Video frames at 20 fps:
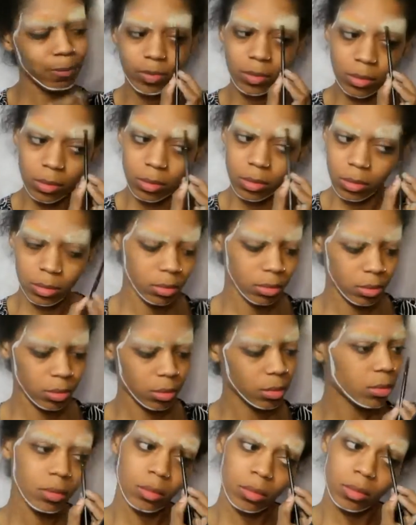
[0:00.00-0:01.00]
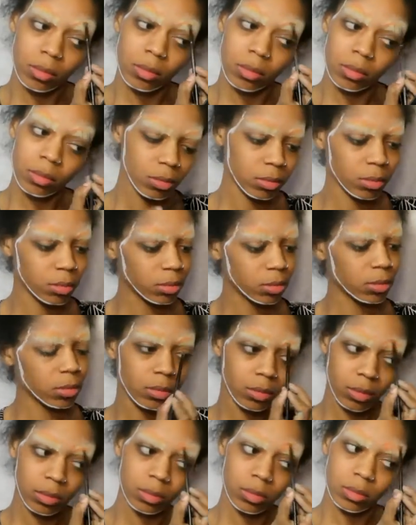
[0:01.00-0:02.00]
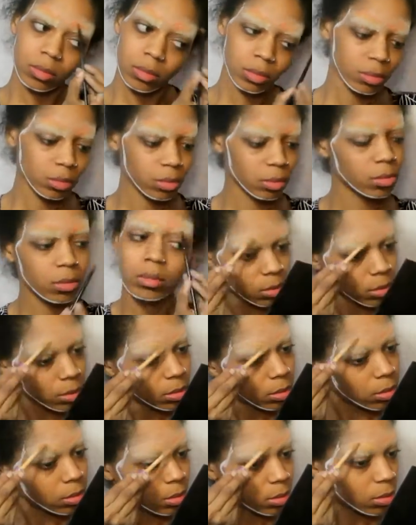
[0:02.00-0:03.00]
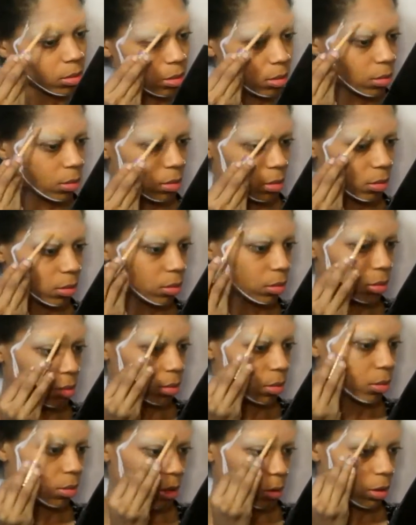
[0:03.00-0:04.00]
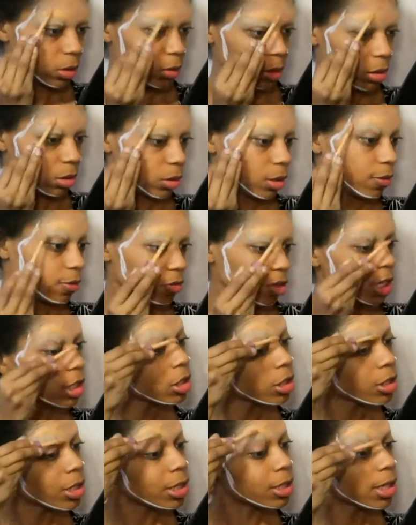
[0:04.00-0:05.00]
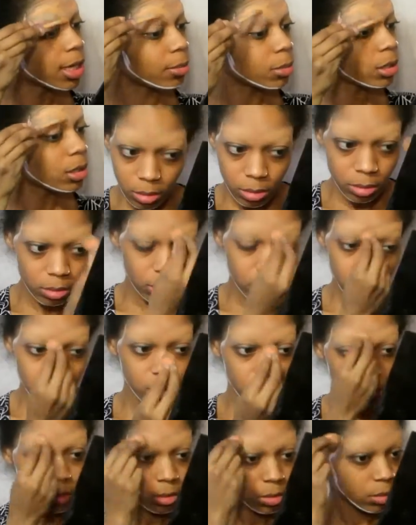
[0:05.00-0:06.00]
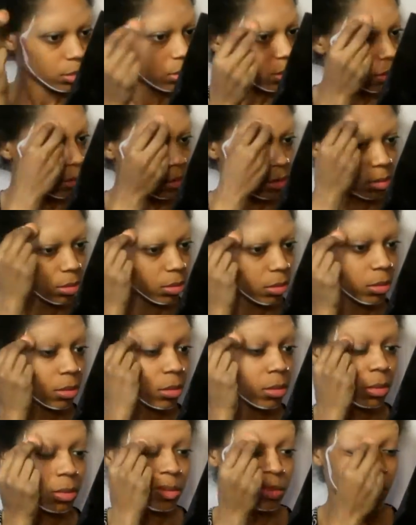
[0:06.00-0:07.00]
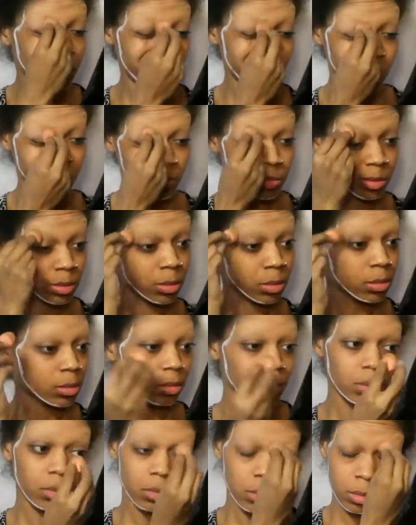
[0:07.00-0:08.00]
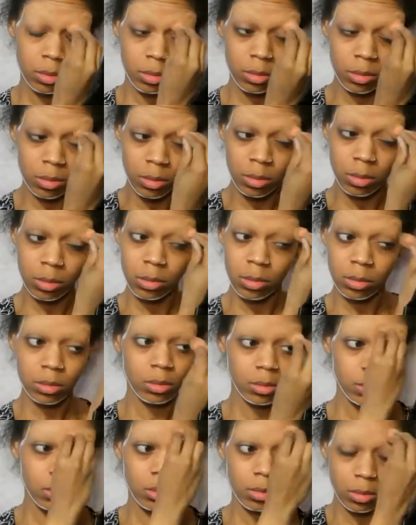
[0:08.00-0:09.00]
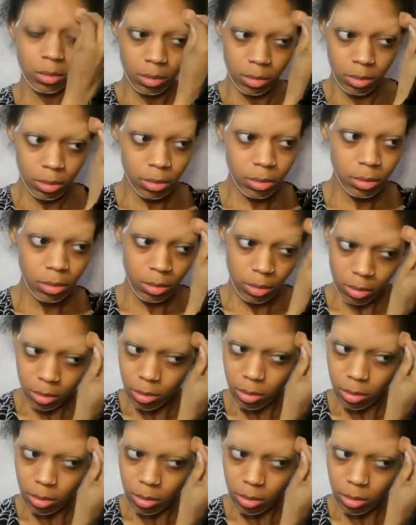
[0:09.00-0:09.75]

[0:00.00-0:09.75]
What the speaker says: Right here, I'm using a orange eyeshadow to attempt to color correct before I put my concealer on over top to really